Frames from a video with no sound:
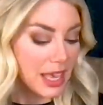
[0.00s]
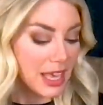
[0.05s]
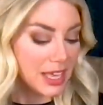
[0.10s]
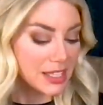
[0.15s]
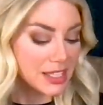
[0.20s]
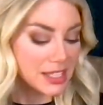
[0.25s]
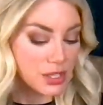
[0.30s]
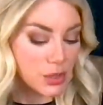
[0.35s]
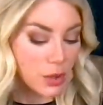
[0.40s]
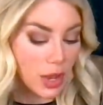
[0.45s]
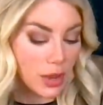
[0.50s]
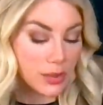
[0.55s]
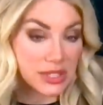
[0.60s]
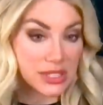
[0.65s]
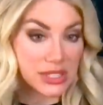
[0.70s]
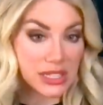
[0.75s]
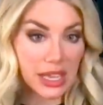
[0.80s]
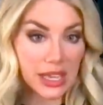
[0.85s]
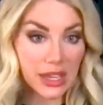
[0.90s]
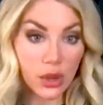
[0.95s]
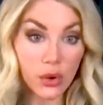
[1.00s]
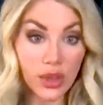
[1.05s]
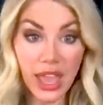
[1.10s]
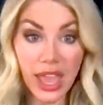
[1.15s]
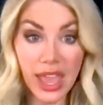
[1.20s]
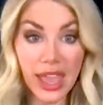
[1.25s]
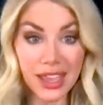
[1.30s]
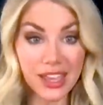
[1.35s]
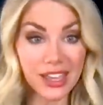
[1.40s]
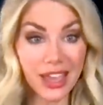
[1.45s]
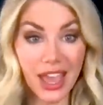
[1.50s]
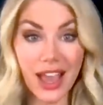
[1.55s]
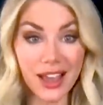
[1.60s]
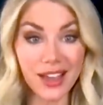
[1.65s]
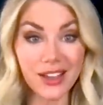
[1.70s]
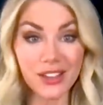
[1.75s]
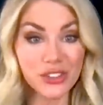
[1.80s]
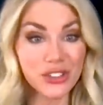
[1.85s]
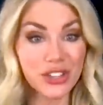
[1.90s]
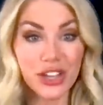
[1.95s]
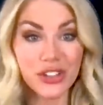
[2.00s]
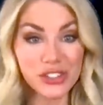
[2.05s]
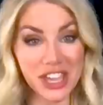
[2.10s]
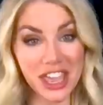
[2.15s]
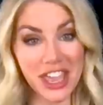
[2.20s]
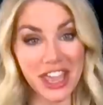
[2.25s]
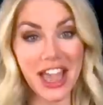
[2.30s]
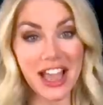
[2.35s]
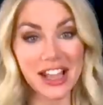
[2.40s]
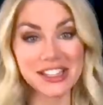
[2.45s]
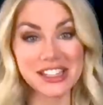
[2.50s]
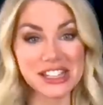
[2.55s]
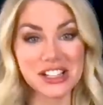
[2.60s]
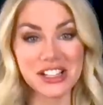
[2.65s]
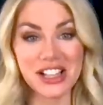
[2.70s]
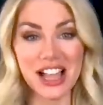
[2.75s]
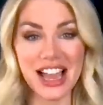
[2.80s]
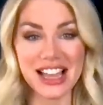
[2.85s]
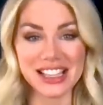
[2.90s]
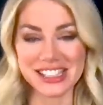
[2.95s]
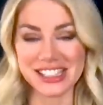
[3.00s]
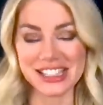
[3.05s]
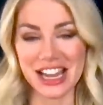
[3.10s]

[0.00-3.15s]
and so I was like, okay, yeah, I'll, I'll take acting class.